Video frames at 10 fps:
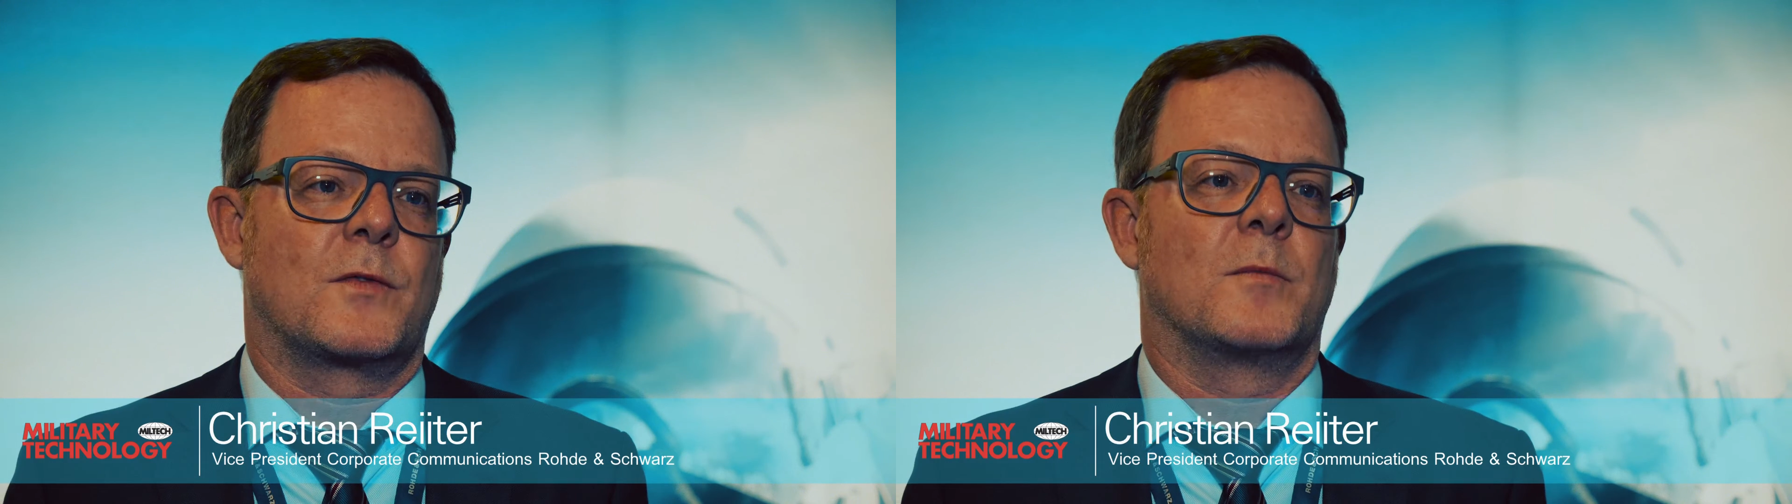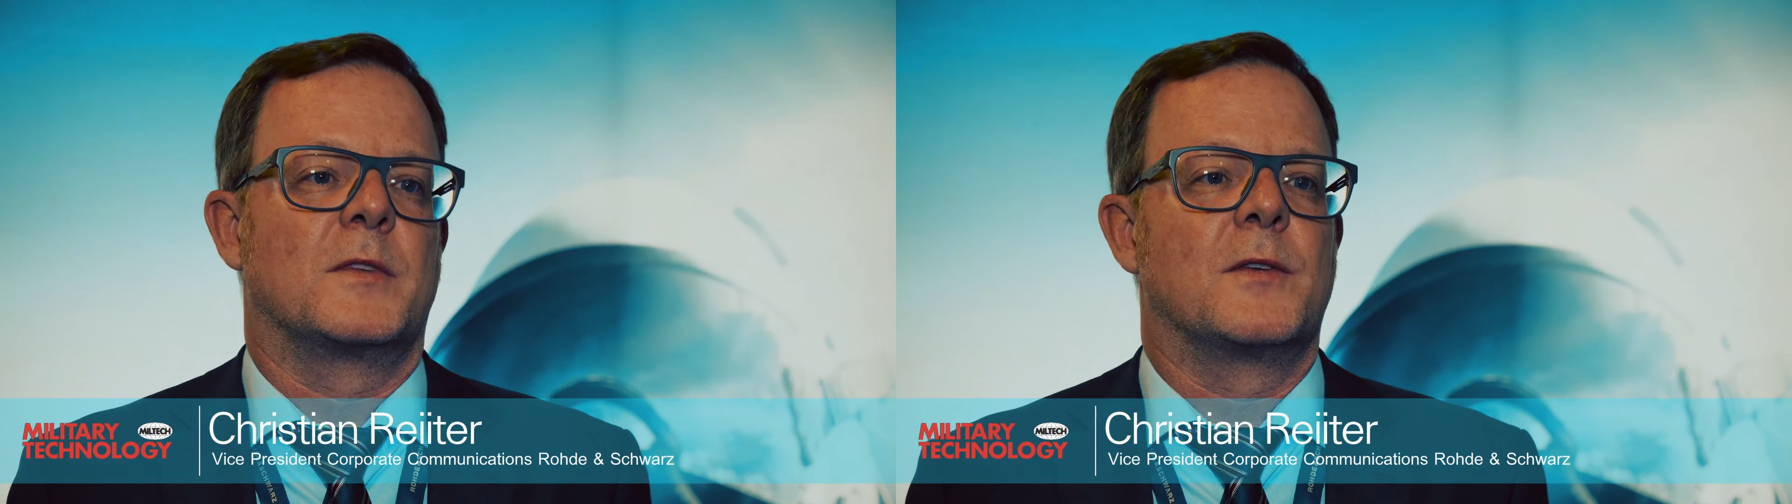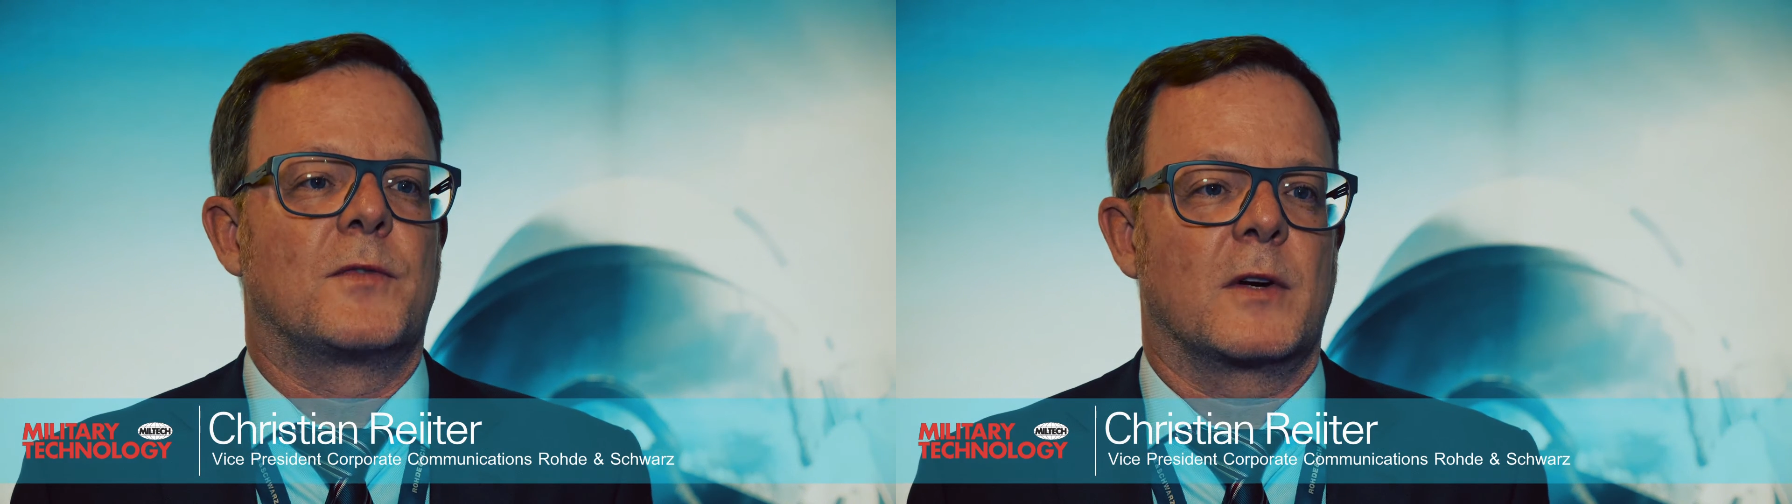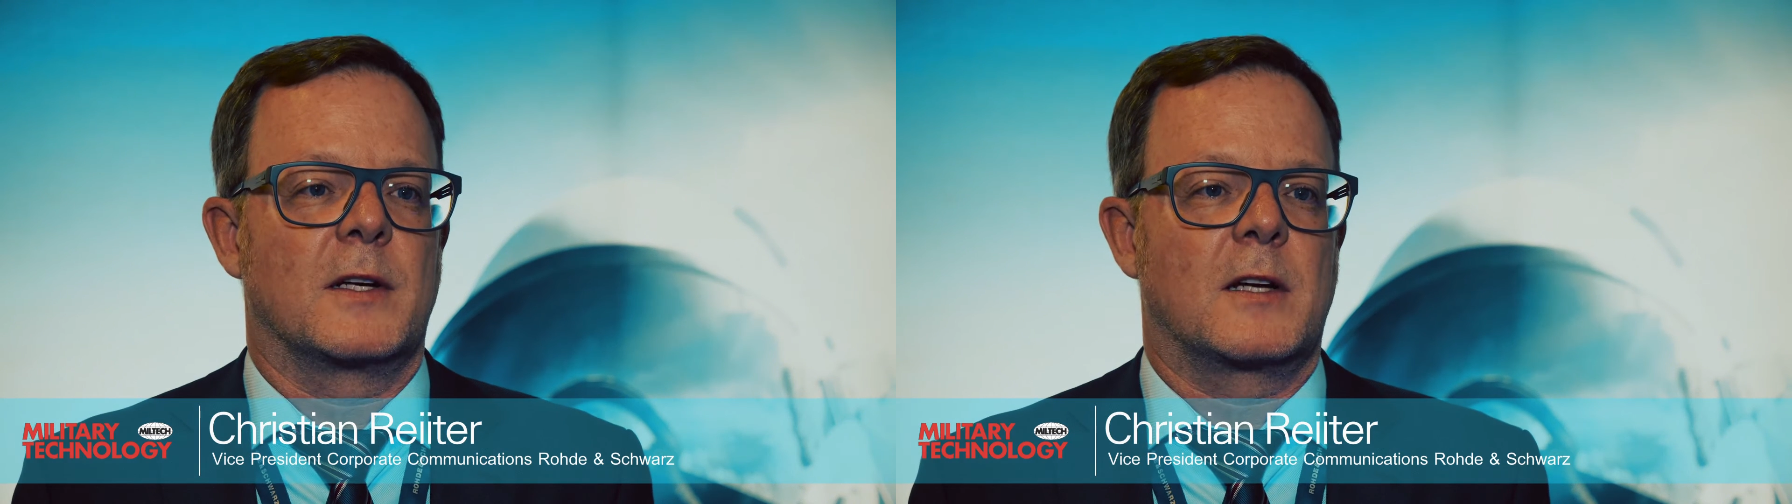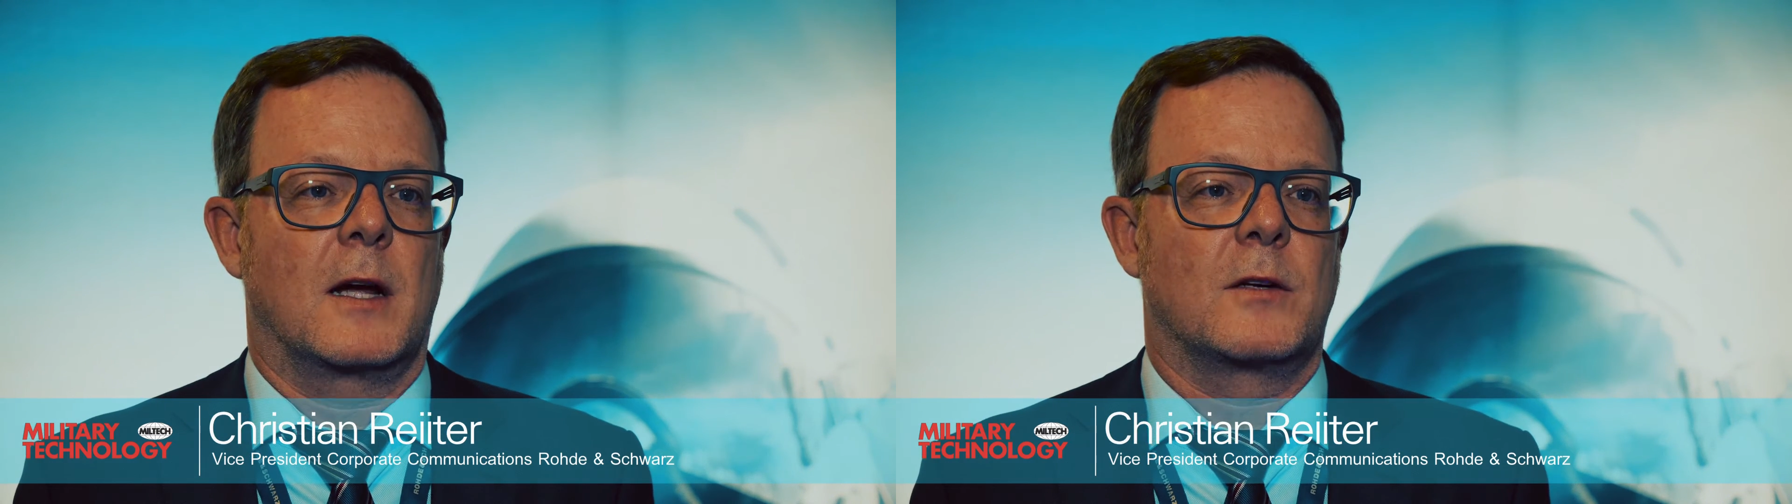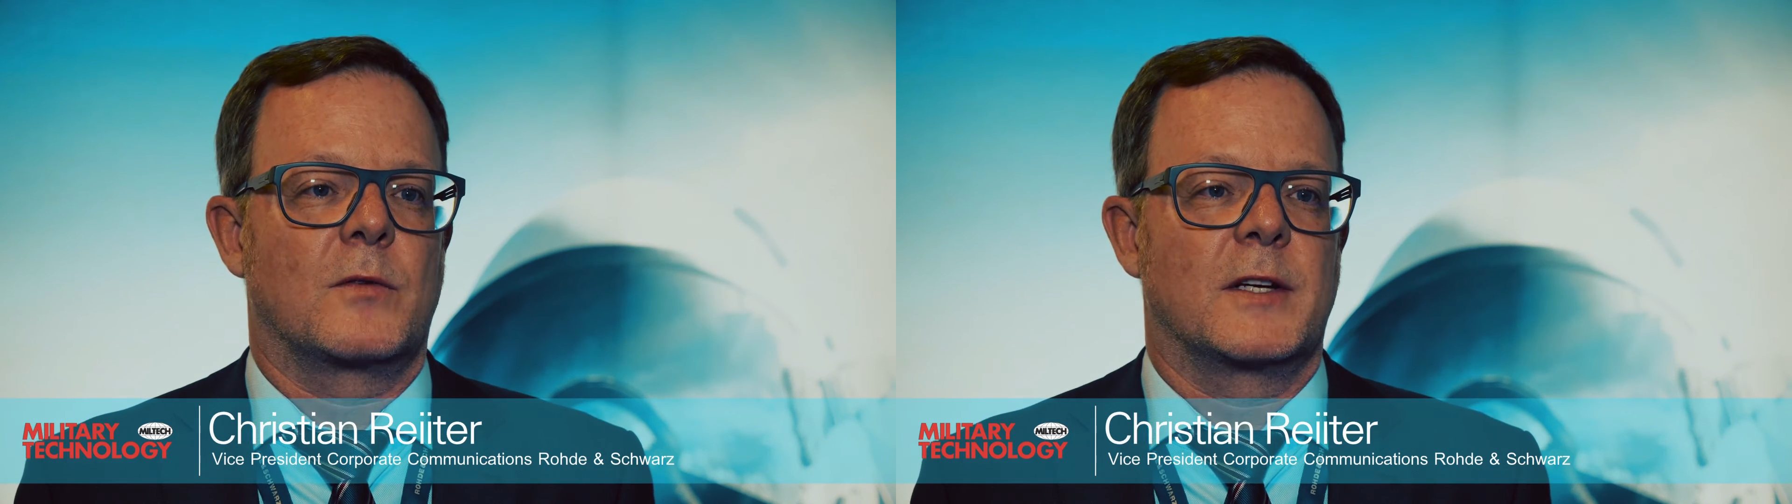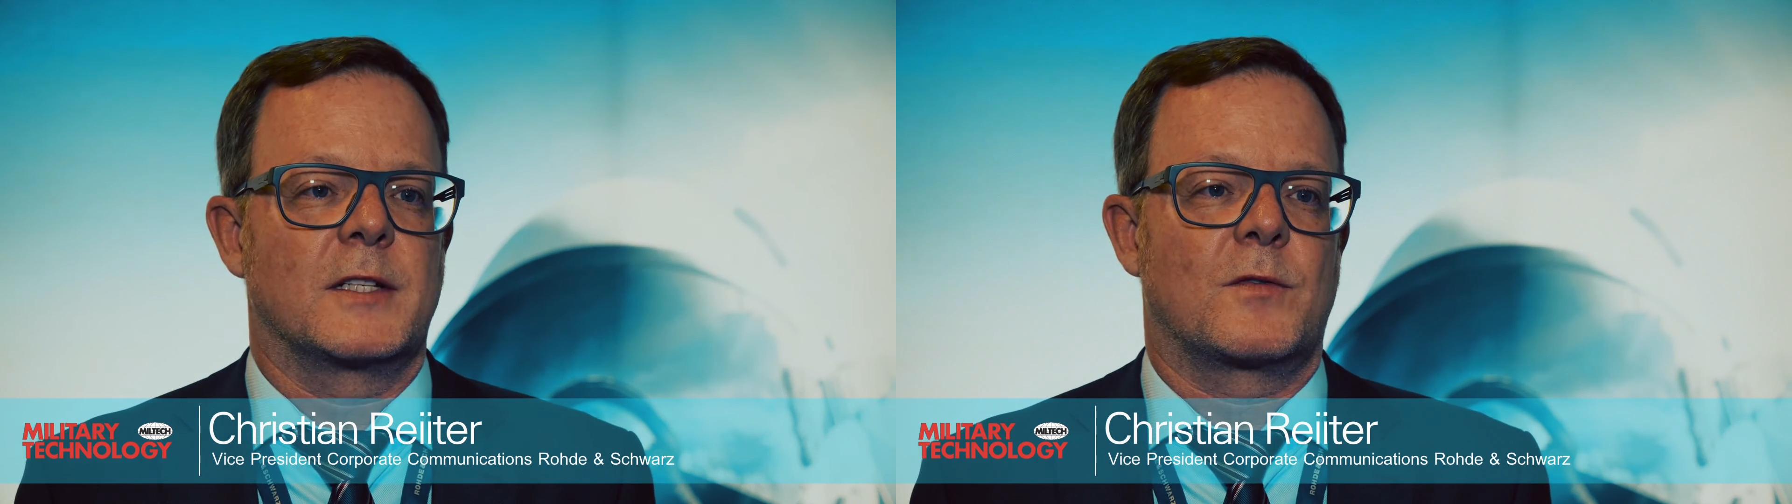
from different countries,